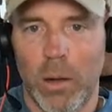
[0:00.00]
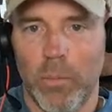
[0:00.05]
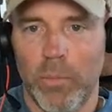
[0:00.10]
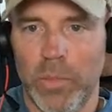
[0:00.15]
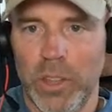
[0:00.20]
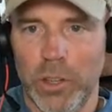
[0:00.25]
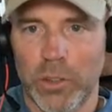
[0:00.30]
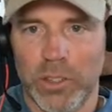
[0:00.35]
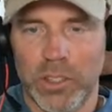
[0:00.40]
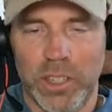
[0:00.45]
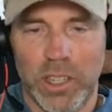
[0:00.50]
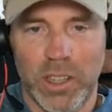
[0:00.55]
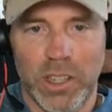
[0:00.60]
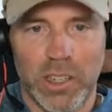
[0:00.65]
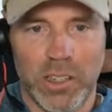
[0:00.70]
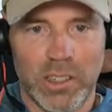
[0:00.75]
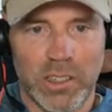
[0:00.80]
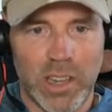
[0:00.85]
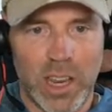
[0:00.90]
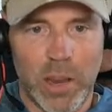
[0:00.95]
You'll see
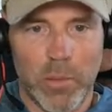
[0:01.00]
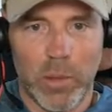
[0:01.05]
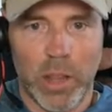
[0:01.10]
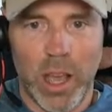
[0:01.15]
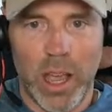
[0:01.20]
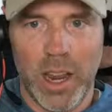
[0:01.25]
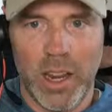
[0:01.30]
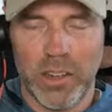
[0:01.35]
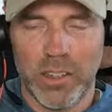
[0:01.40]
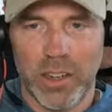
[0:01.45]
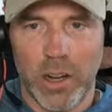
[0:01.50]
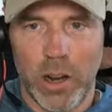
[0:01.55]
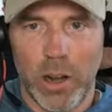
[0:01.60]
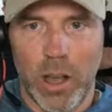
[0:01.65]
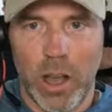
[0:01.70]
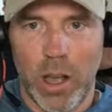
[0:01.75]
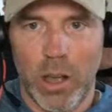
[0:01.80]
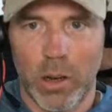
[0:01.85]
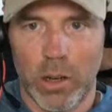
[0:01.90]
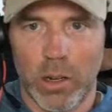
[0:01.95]
these same lines, and
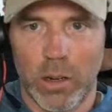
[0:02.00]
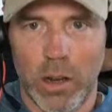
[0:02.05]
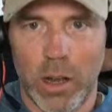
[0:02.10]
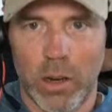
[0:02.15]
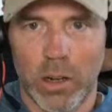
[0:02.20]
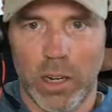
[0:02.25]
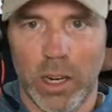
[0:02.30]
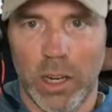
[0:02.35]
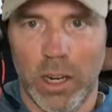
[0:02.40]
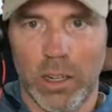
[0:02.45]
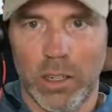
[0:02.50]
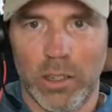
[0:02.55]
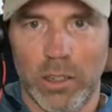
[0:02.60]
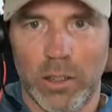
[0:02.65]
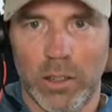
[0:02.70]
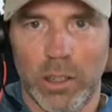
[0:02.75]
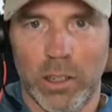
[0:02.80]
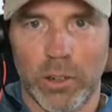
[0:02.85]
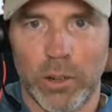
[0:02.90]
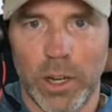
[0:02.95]
I'll get
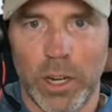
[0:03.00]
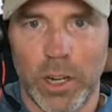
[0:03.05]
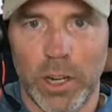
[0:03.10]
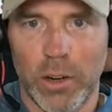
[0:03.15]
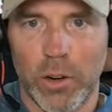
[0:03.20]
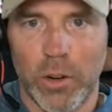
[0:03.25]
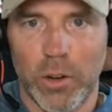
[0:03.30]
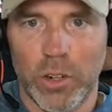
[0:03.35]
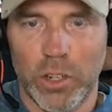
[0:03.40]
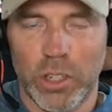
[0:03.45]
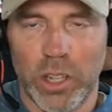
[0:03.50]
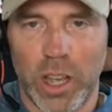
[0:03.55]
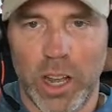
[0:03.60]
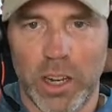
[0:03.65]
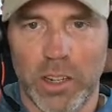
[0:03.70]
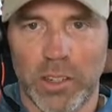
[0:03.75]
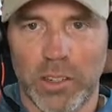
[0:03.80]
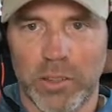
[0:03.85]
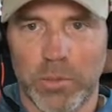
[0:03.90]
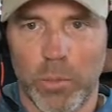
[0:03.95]
into the green and orange
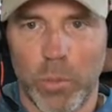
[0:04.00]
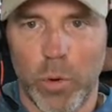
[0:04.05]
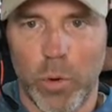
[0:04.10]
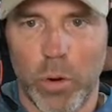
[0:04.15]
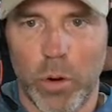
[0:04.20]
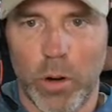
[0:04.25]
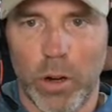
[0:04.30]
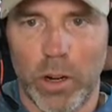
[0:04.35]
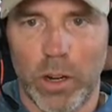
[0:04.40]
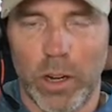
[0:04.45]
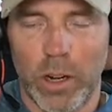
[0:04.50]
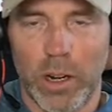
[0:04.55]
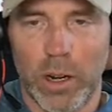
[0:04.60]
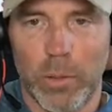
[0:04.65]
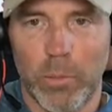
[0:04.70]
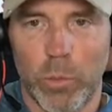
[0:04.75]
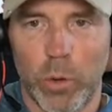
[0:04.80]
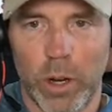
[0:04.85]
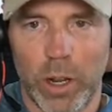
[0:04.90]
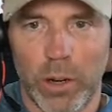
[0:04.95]
lines more
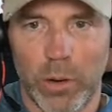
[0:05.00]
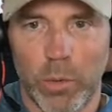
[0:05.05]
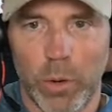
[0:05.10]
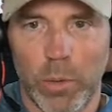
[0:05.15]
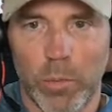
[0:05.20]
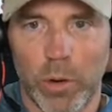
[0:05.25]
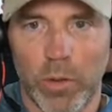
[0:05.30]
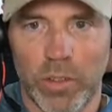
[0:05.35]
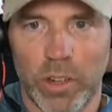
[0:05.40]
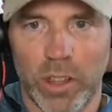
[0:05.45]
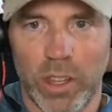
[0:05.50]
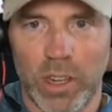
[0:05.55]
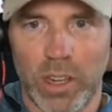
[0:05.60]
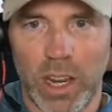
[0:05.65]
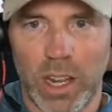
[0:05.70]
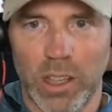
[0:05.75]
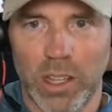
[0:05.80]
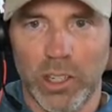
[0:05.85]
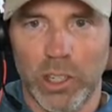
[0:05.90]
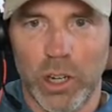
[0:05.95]
when we move to the
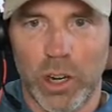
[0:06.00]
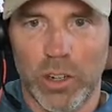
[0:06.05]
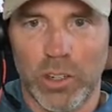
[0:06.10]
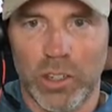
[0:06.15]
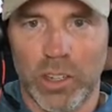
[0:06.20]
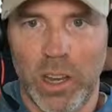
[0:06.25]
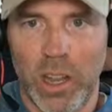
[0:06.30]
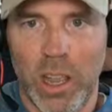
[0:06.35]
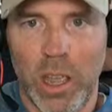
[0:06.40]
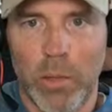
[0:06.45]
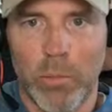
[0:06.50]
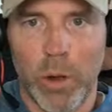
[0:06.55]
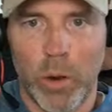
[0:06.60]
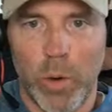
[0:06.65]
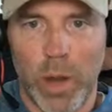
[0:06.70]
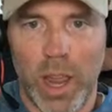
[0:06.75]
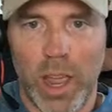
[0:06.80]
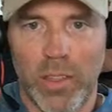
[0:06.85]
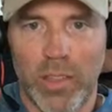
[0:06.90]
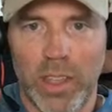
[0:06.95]
daily charts. But
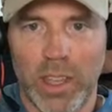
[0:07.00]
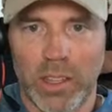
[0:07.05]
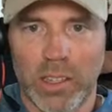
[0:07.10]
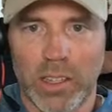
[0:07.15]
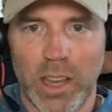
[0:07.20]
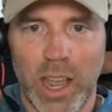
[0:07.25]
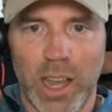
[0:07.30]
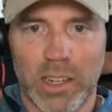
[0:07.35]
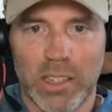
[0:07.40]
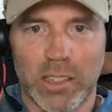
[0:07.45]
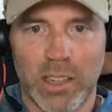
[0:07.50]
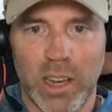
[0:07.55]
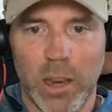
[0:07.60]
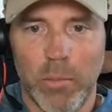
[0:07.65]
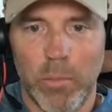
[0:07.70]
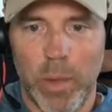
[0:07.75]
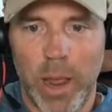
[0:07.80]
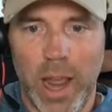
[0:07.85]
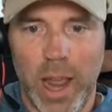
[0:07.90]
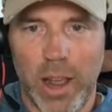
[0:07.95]
we had the exact
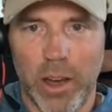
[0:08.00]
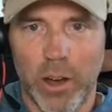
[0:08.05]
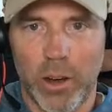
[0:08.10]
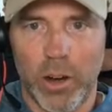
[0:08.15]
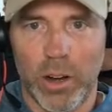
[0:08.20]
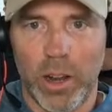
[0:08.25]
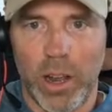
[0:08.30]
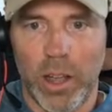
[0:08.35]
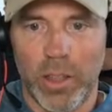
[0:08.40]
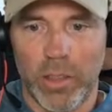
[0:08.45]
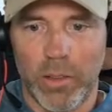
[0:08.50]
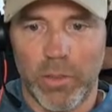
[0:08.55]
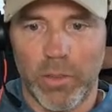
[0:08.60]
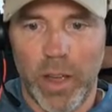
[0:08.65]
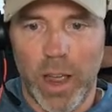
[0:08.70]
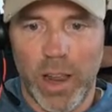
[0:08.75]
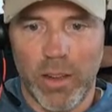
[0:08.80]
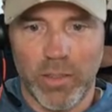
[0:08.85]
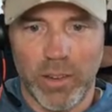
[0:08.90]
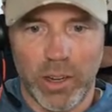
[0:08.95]
same pattern on the
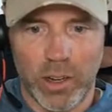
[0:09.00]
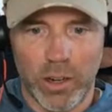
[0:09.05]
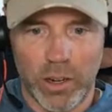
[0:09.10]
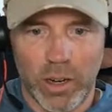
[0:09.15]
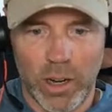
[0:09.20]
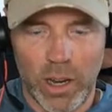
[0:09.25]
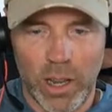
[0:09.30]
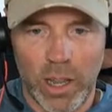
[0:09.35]
5-year.